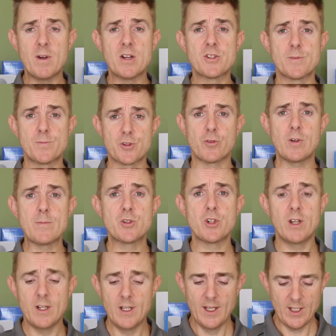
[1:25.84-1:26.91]

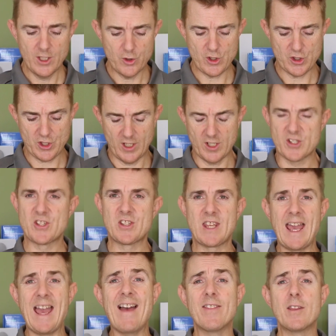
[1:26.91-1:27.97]
subscription. You're just going to
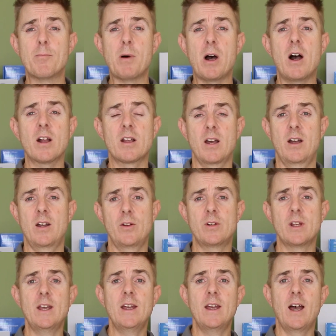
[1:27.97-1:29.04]
scan the barcode,